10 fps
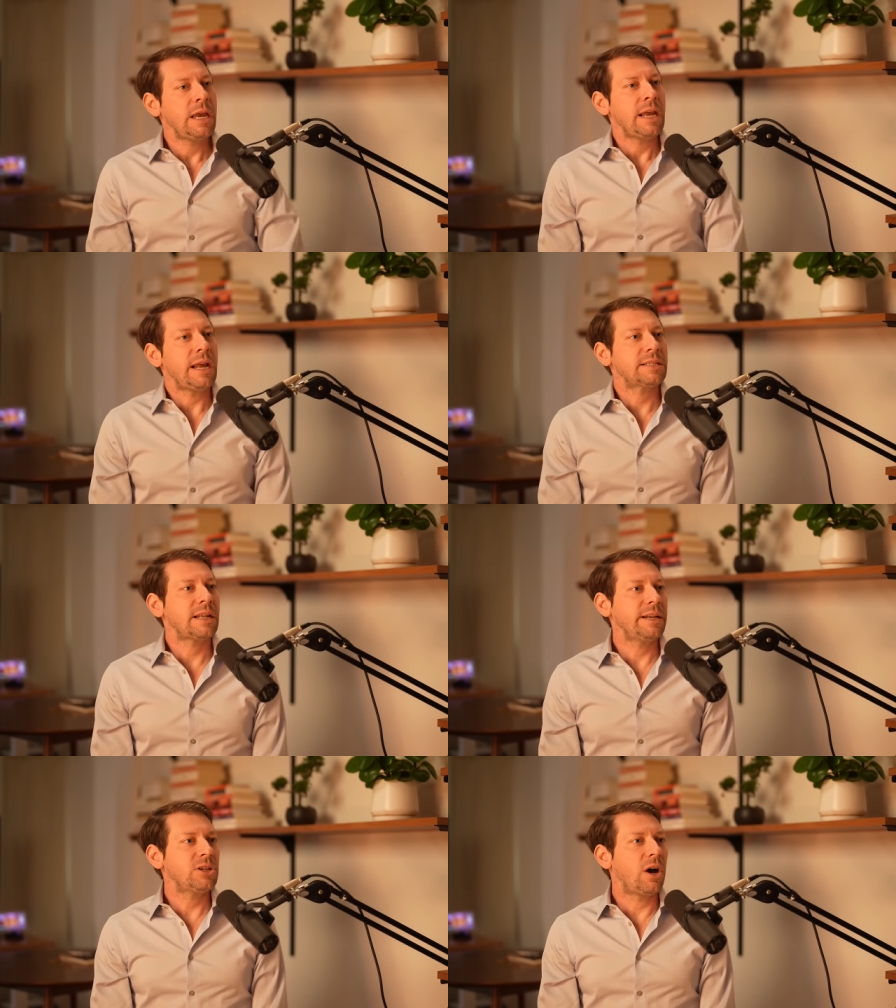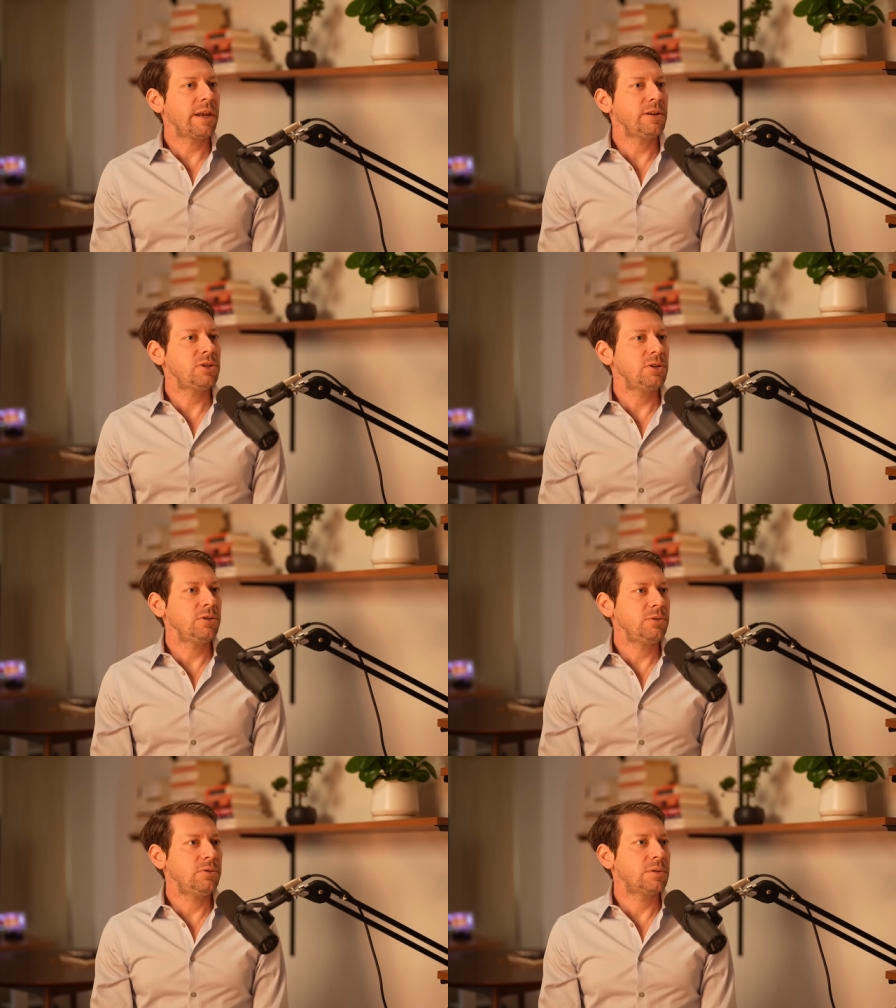It's like talking
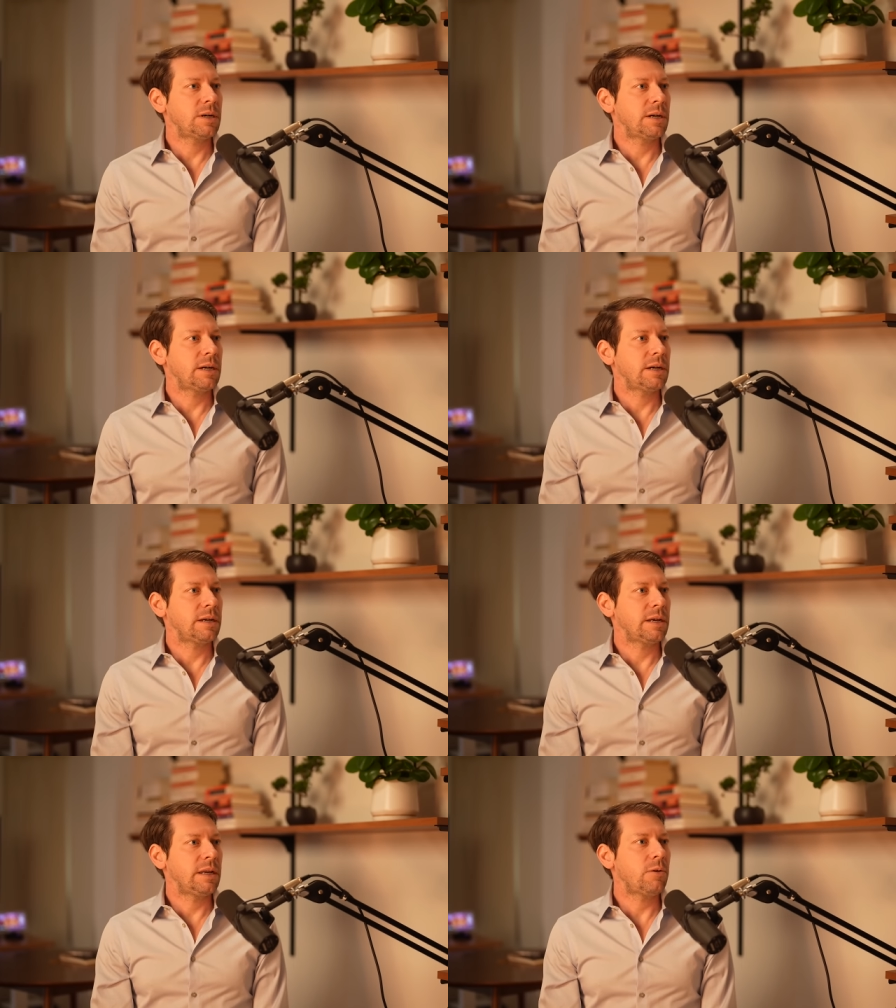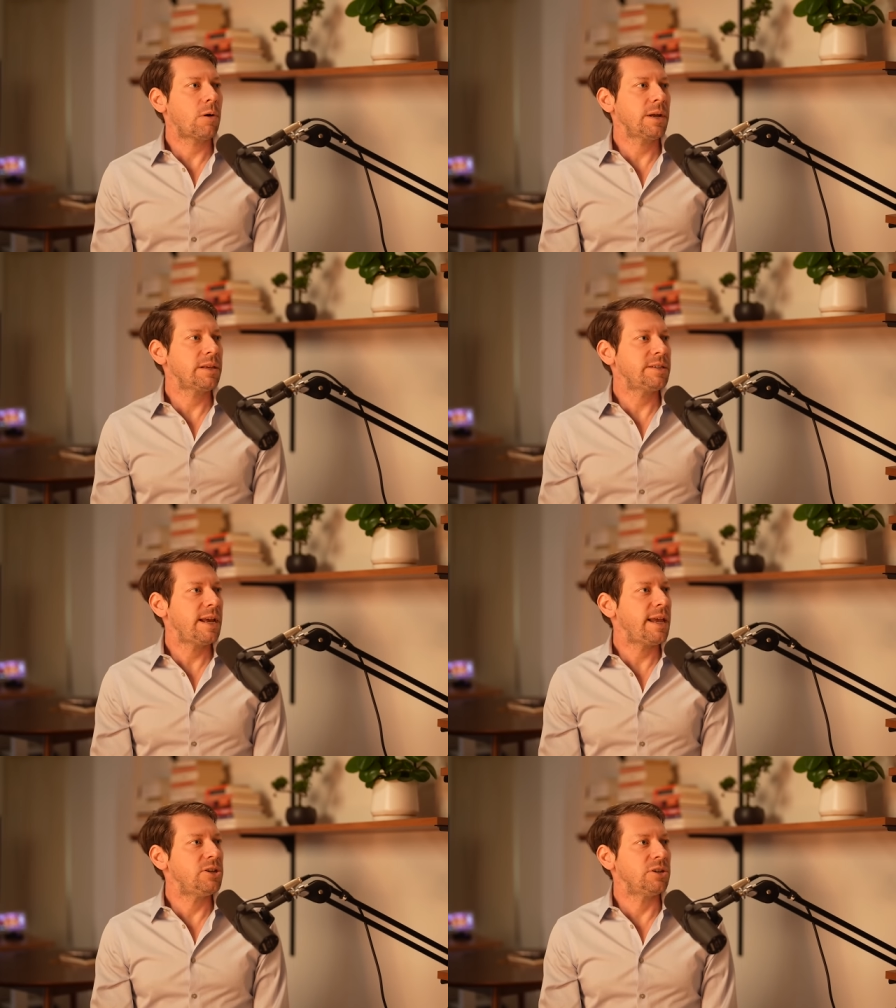to, uh, you know, a real
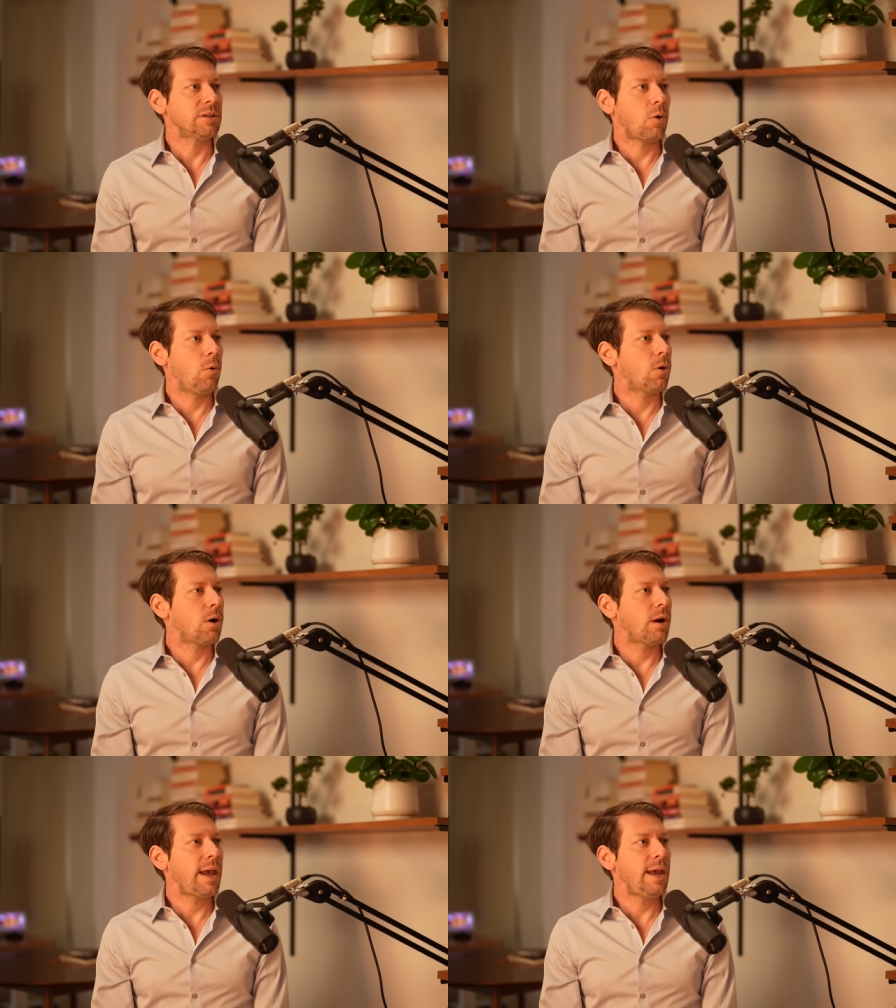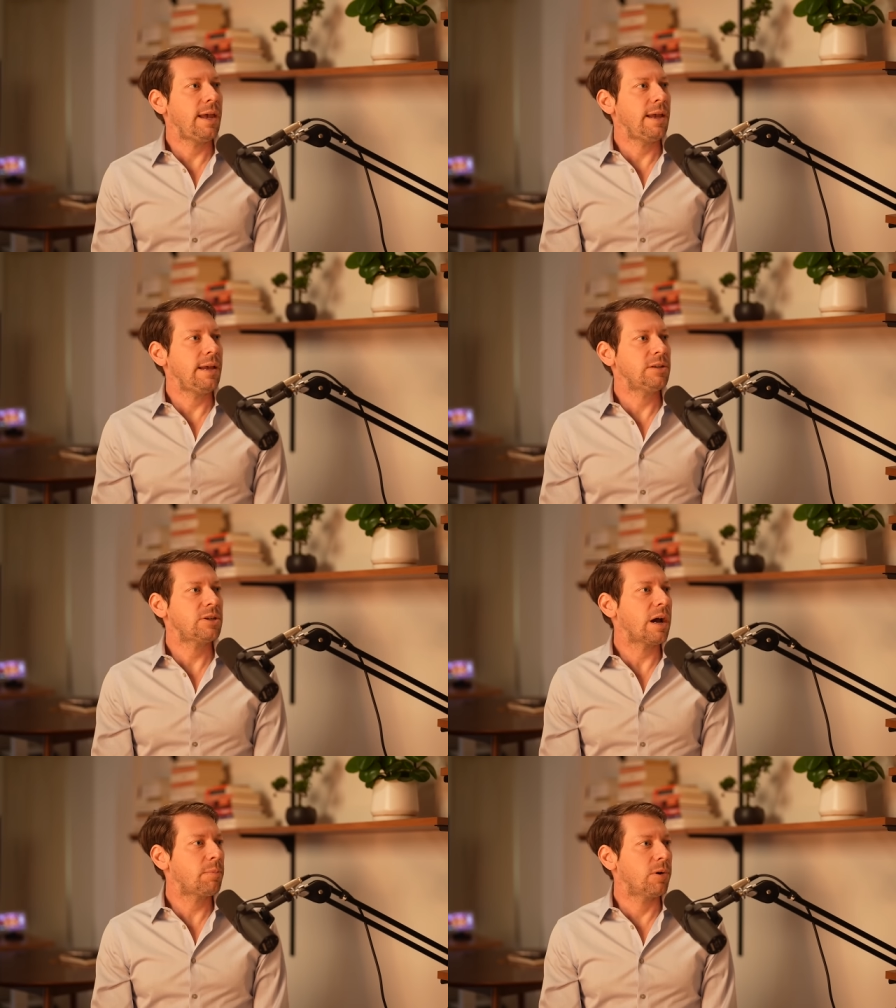estate agent or a
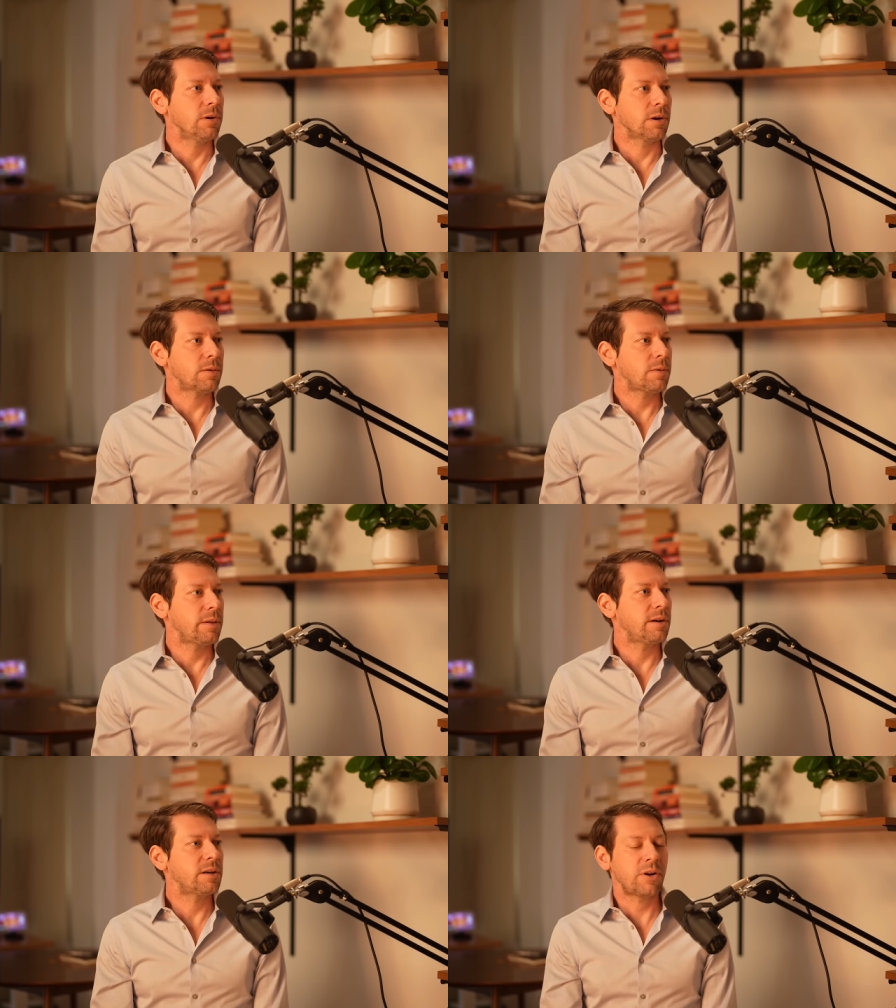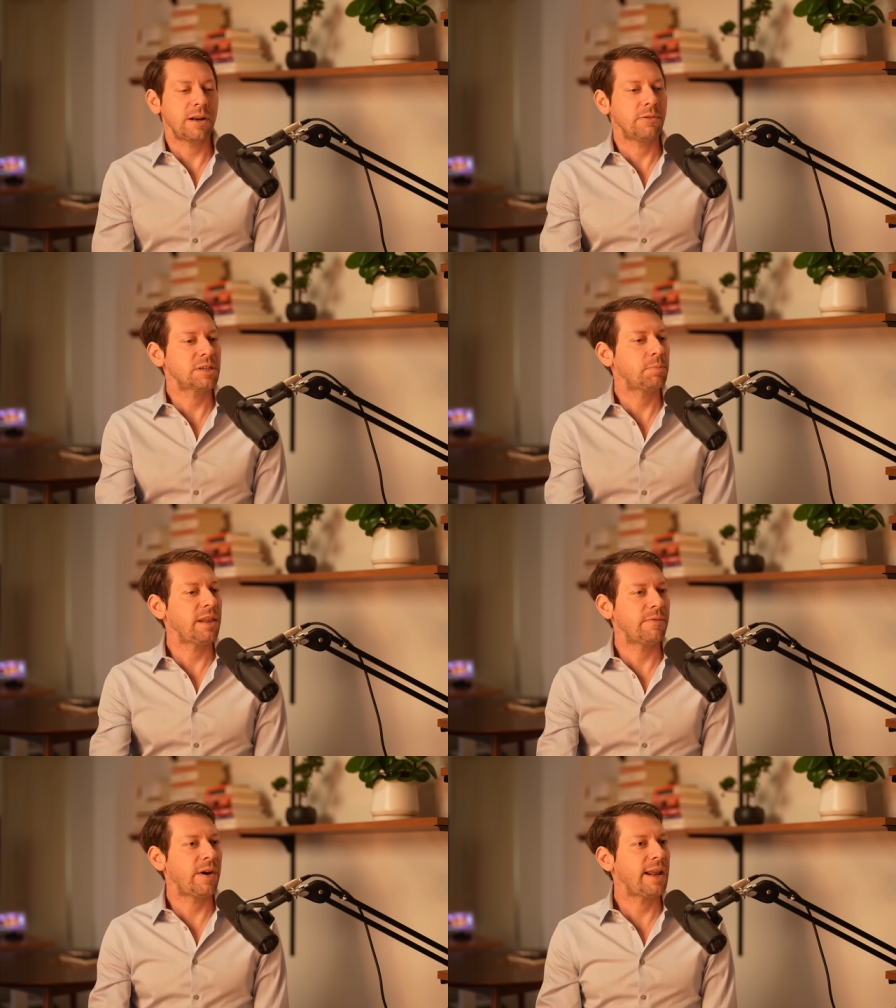stockbroker, and they're trying to
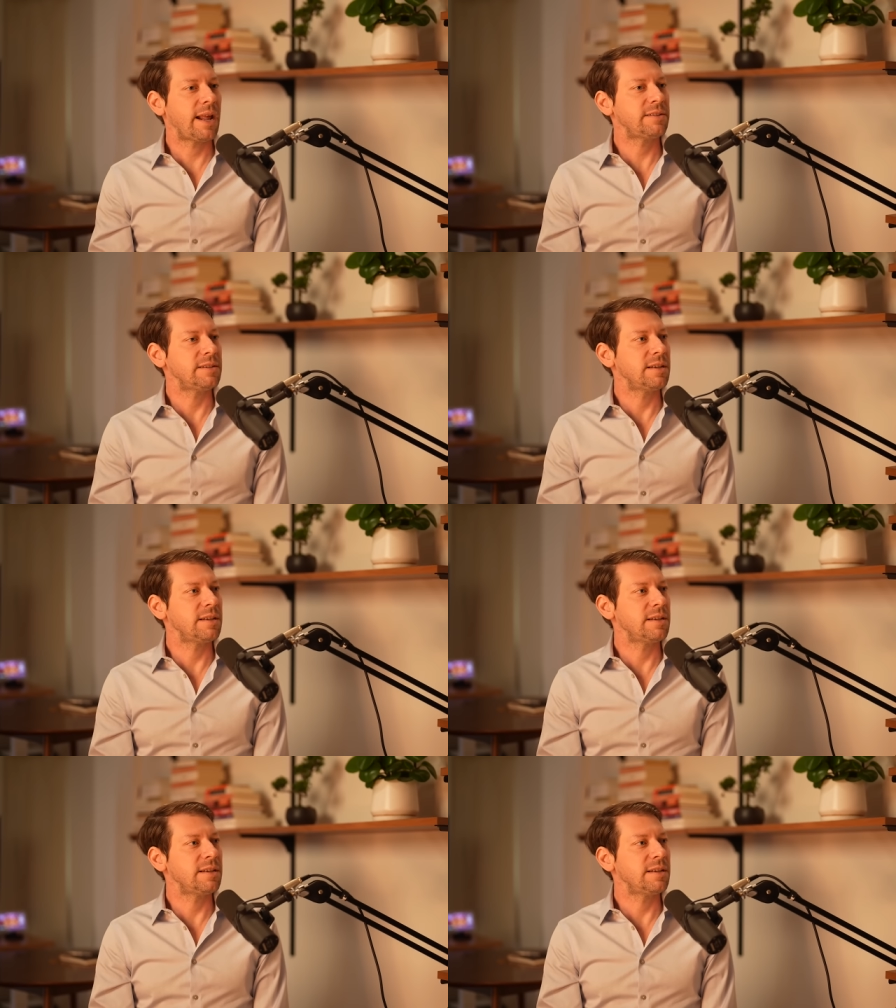explain the finances.